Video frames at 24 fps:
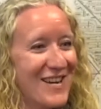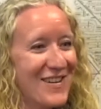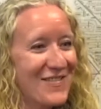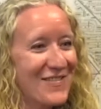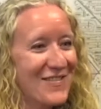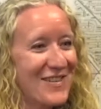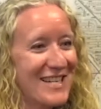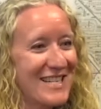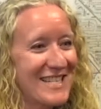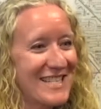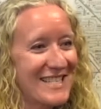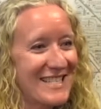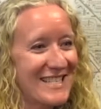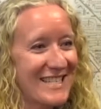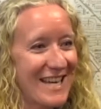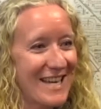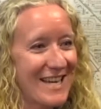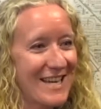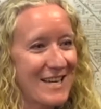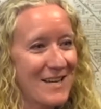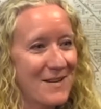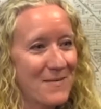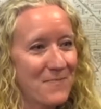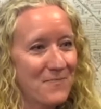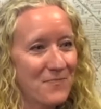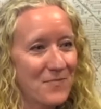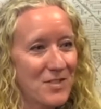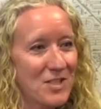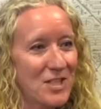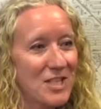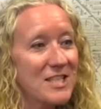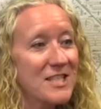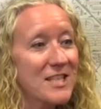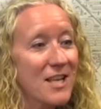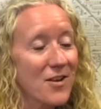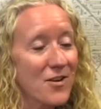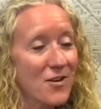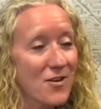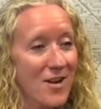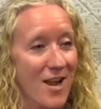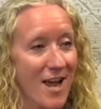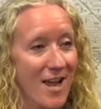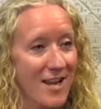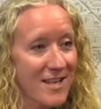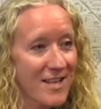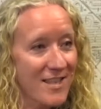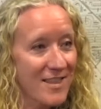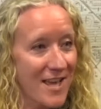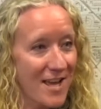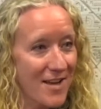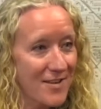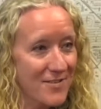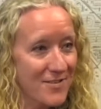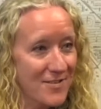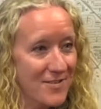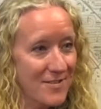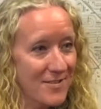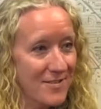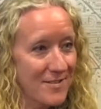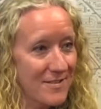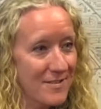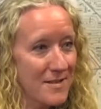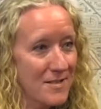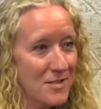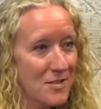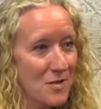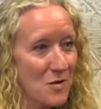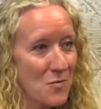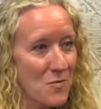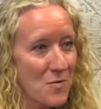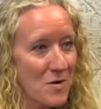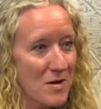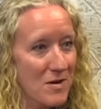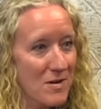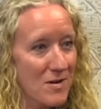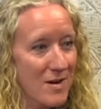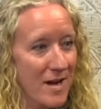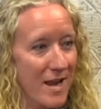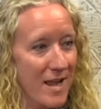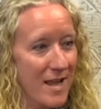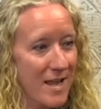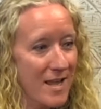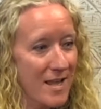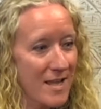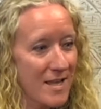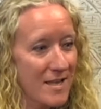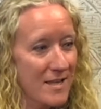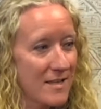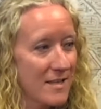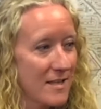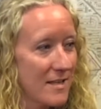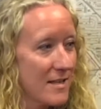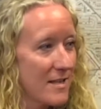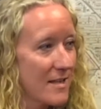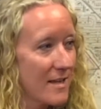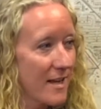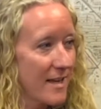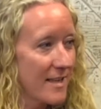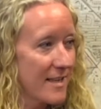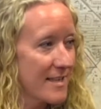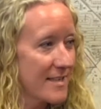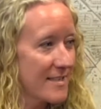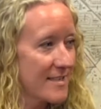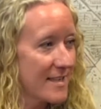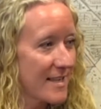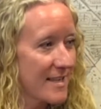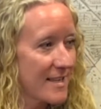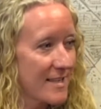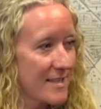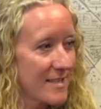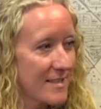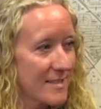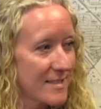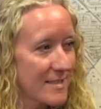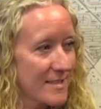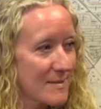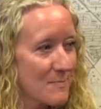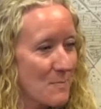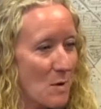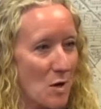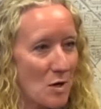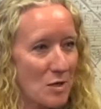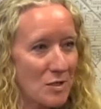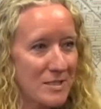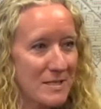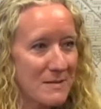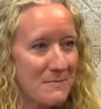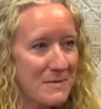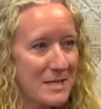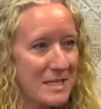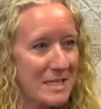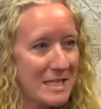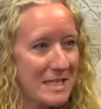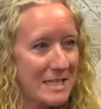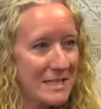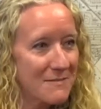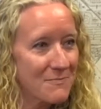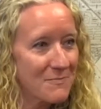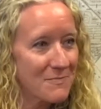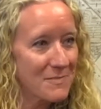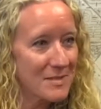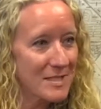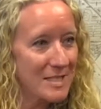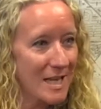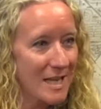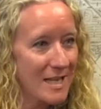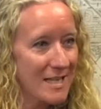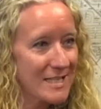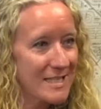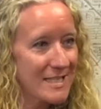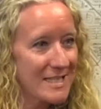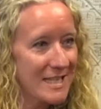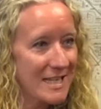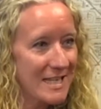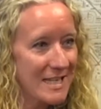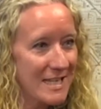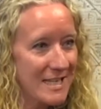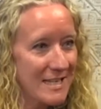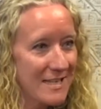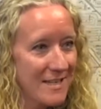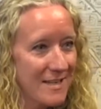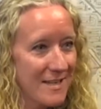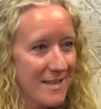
was um, just under 90,000. So we're a, I guess, a small to medium sized city.